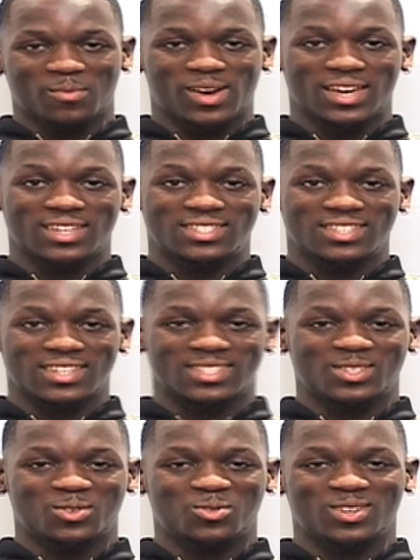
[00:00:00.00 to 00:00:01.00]
my ACS
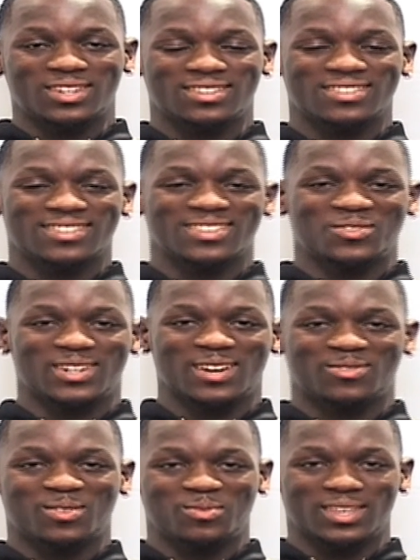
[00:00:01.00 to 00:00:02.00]
queen would
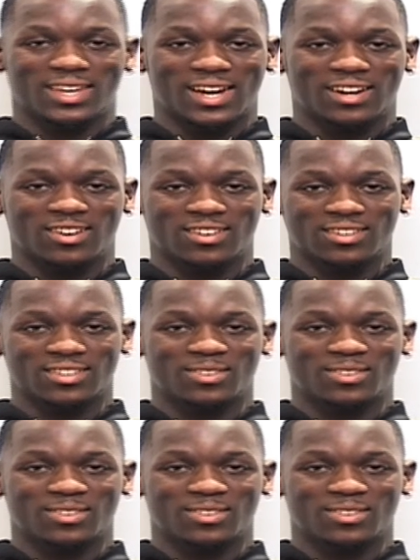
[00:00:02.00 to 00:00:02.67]
have to be Kyla